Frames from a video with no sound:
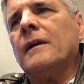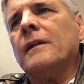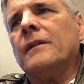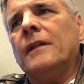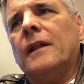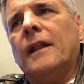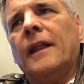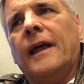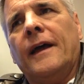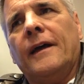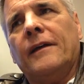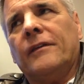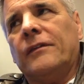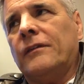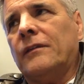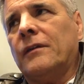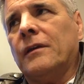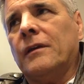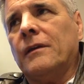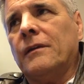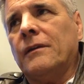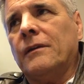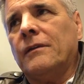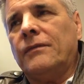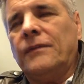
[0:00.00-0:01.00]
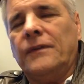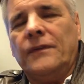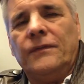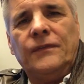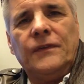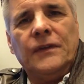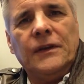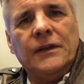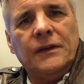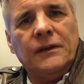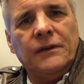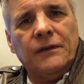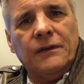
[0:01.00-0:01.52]
In the last
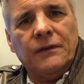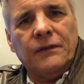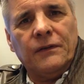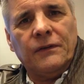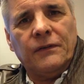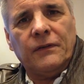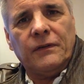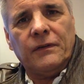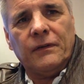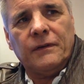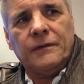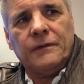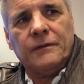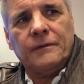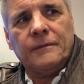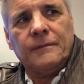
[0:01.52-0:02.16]
50 years,